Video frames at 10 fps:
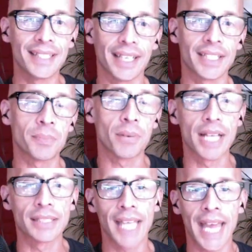
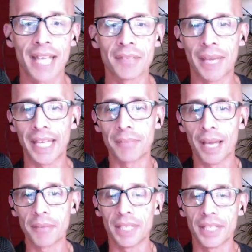Express handmade
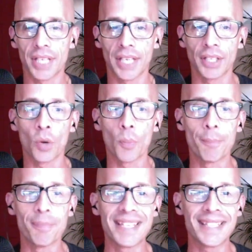by BJ, you're
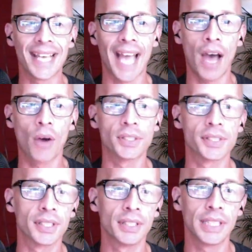missing out,
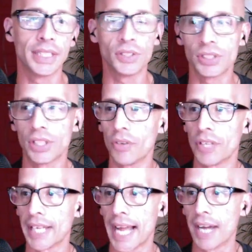and you should go
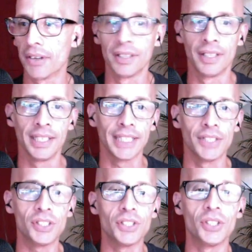there now, and you
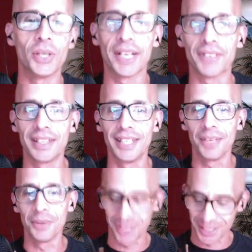should do everything
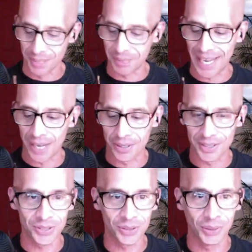within your power
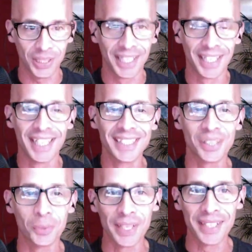to
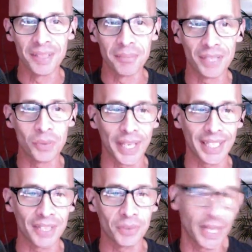win the Midway
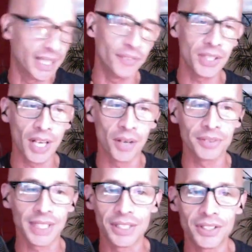giveaway. And if you don't,
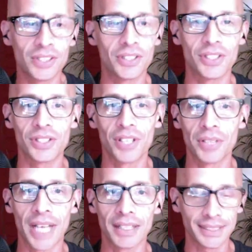then you should just go
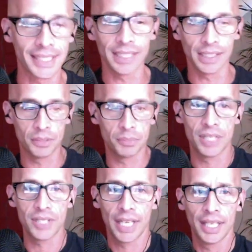down and say hello to
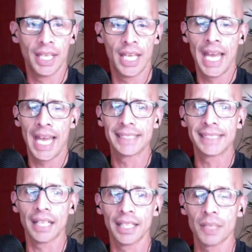BJ and
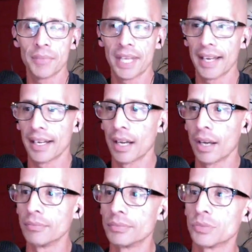tell him that
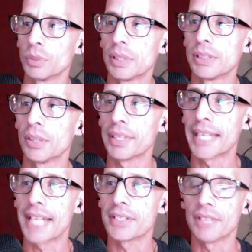Roberto with
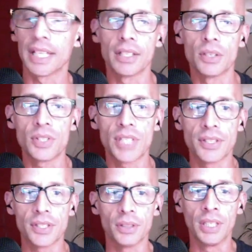Castro Valley News
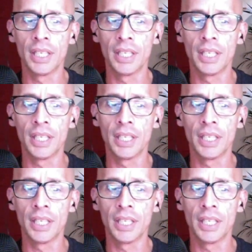sent you.